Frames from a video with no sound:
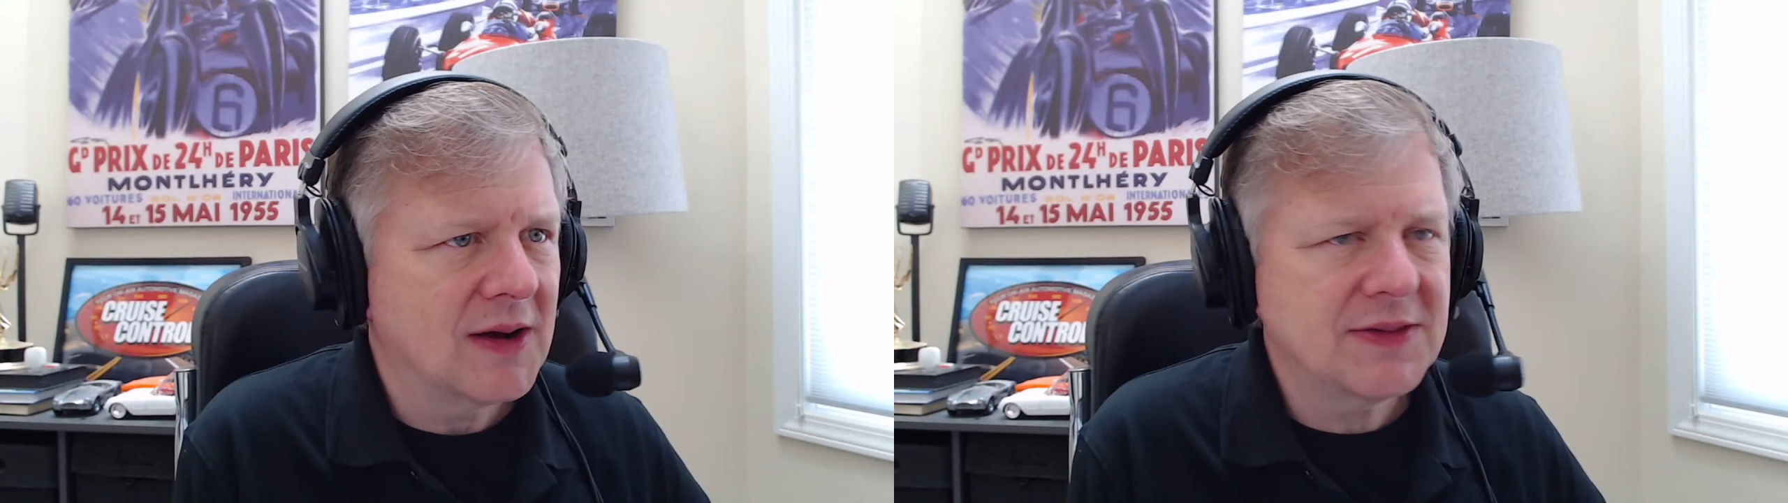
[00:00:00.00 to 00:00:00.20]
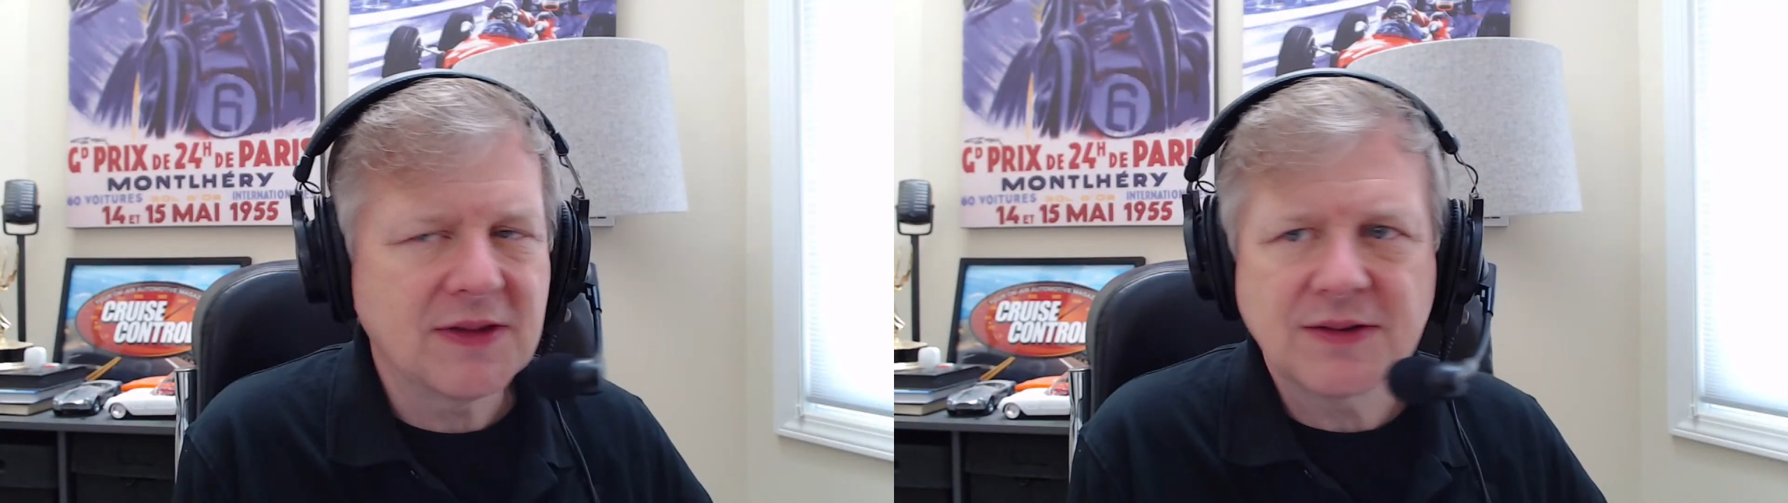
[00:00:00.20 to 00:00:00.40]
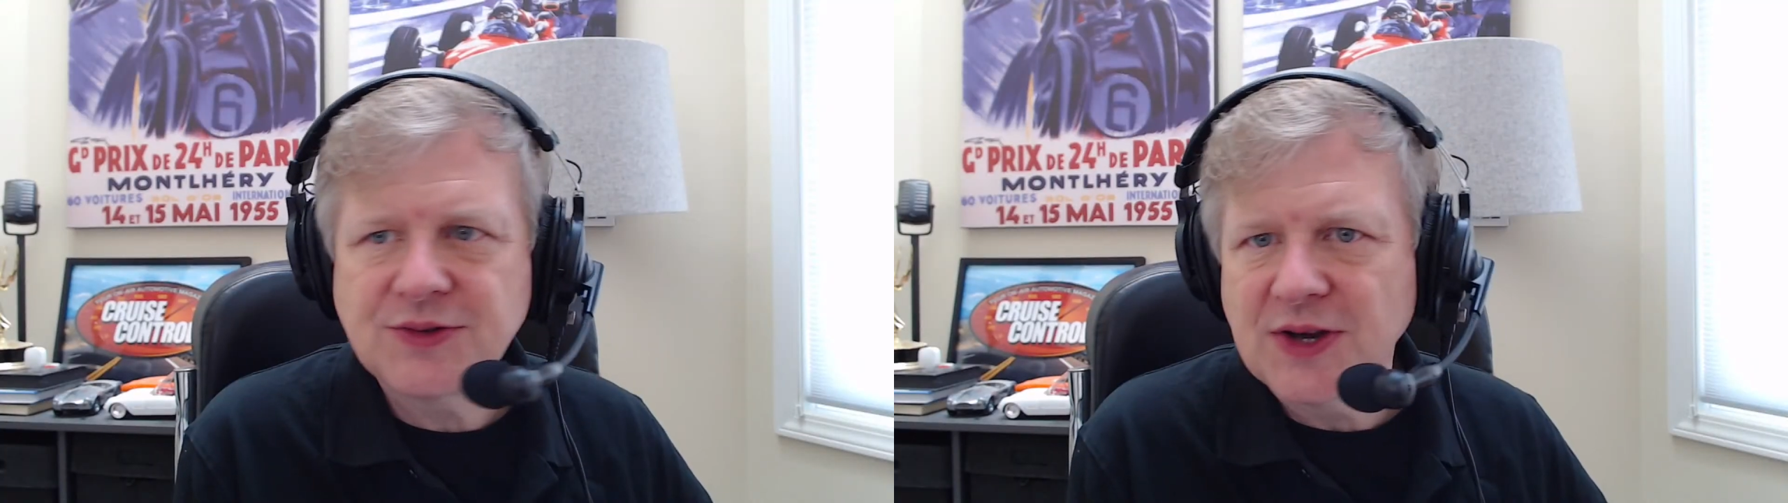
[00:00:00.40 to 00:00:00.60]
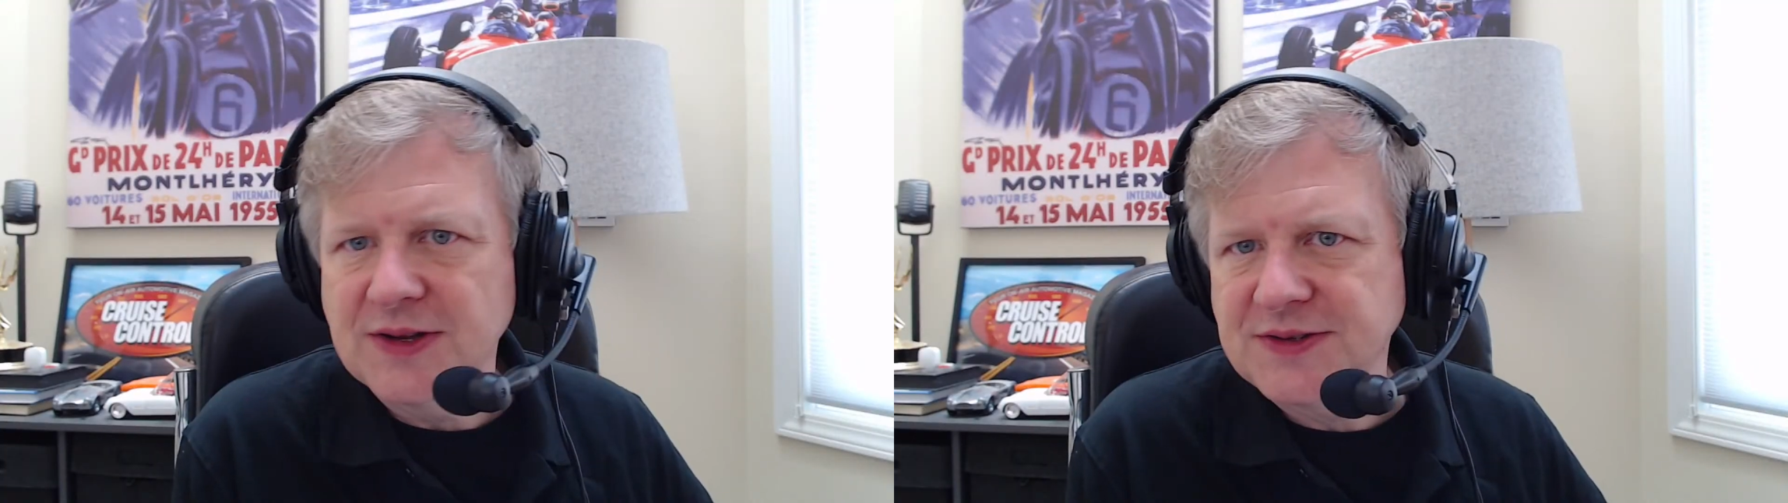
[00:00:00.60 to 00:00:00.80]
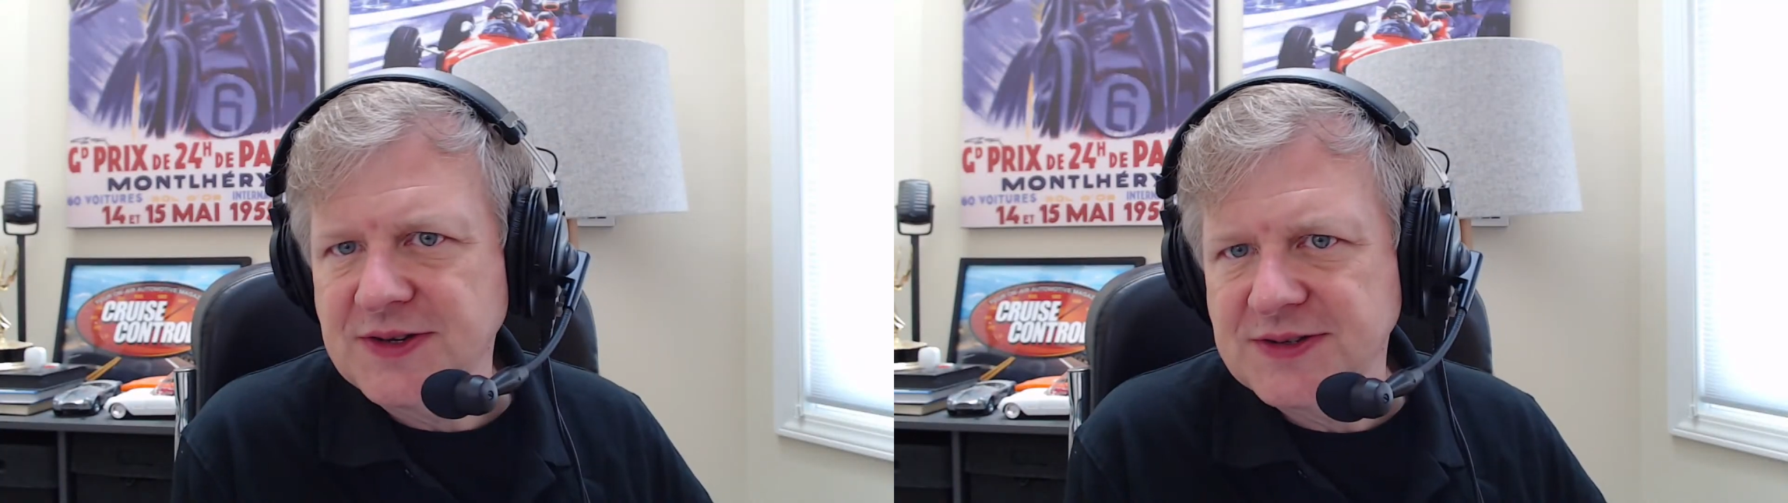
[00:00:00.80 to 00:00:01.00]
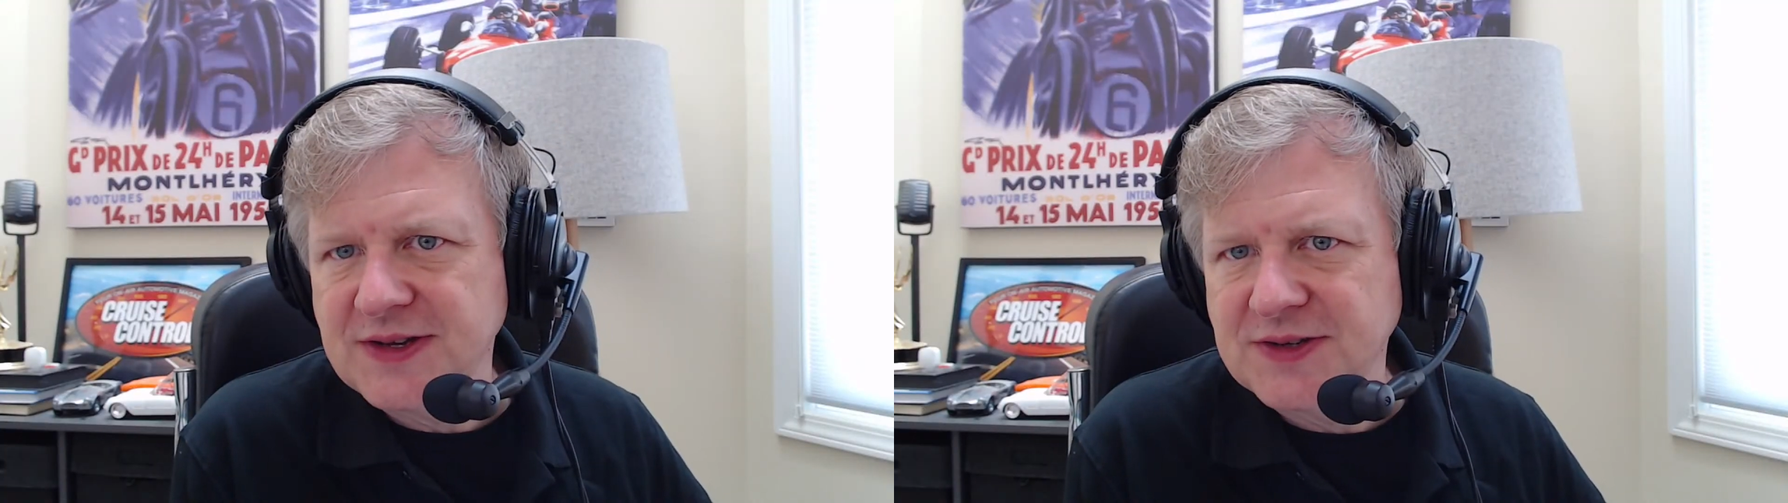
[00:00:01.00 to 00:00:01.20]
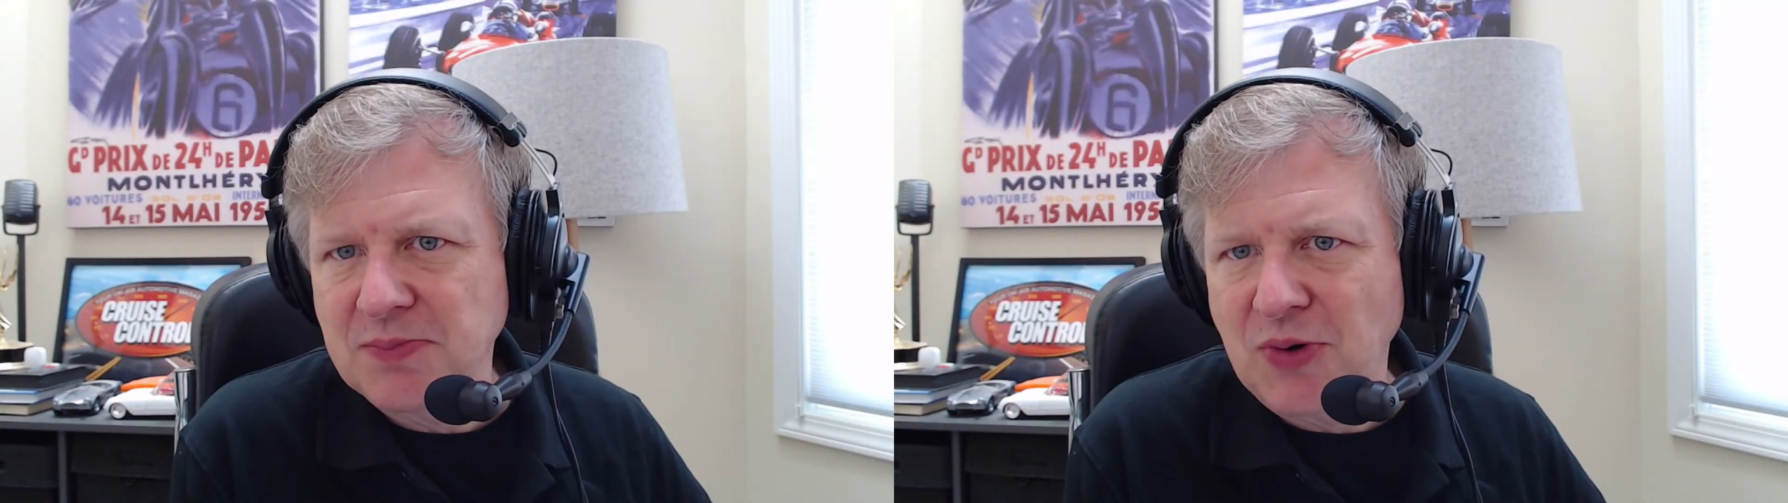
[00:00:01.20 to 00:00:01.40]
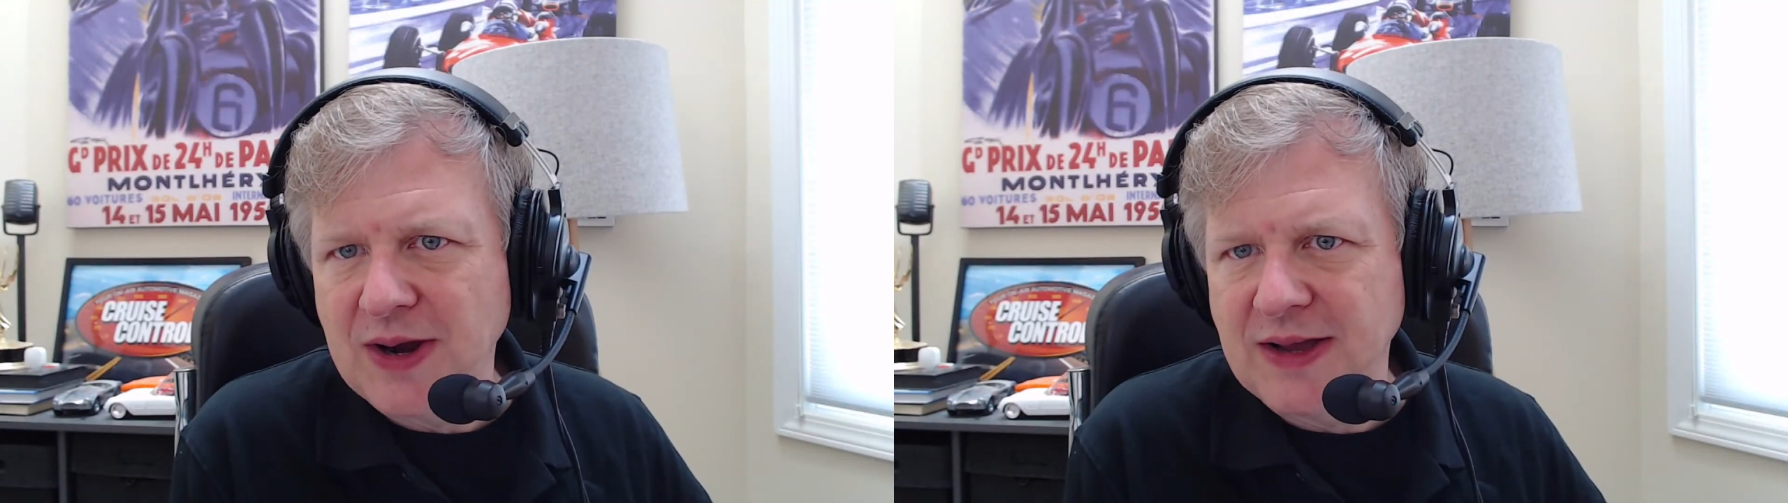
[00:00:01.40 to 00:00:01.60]
I think Genesis as a
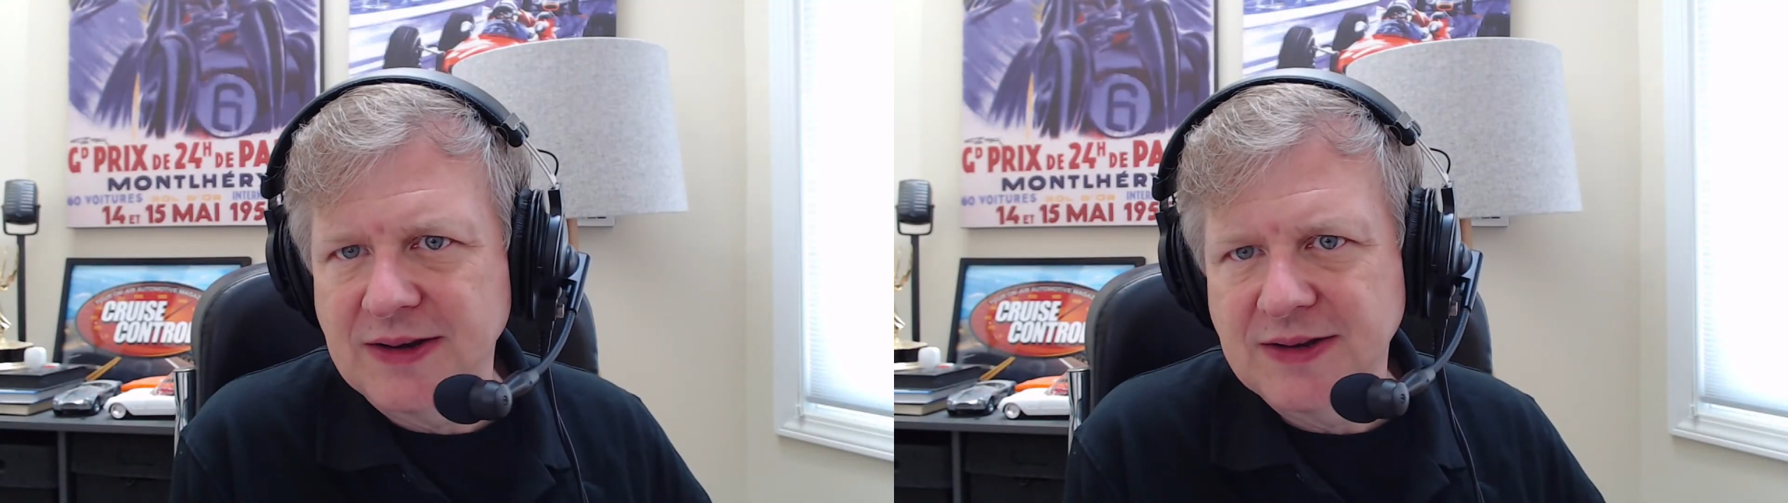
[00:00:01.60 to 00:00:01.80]
brand